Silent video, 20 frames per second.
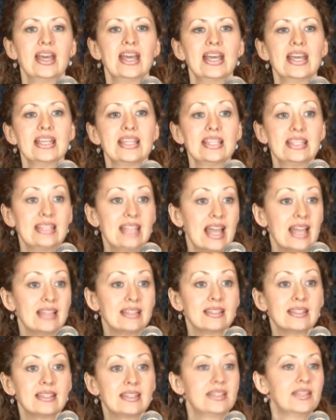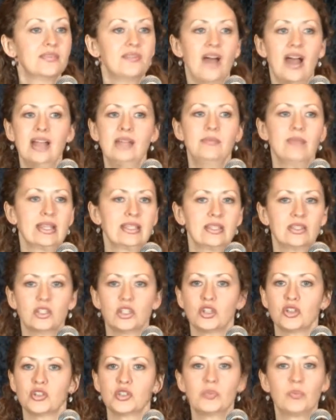sends divine
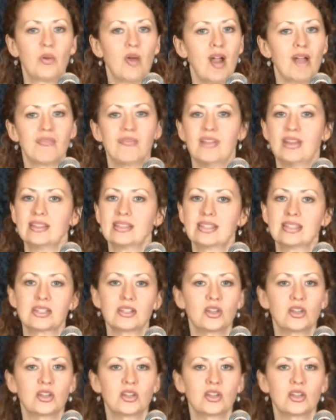messengers, prophets,